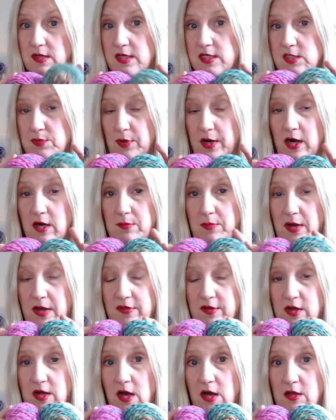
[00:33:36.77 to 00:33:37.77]
inspired by
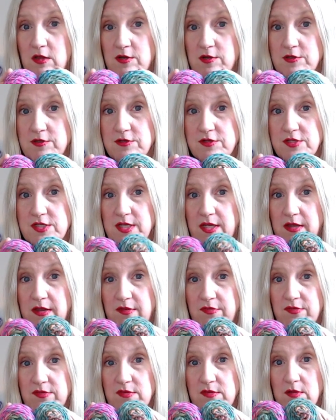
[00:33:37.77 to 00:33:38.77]
the colors
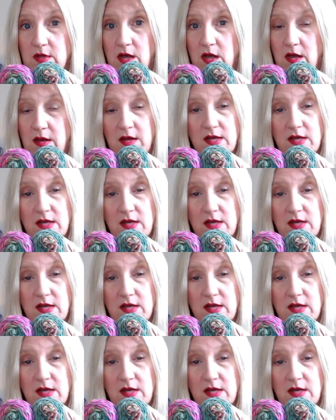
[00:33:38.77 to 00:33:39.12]
in uh,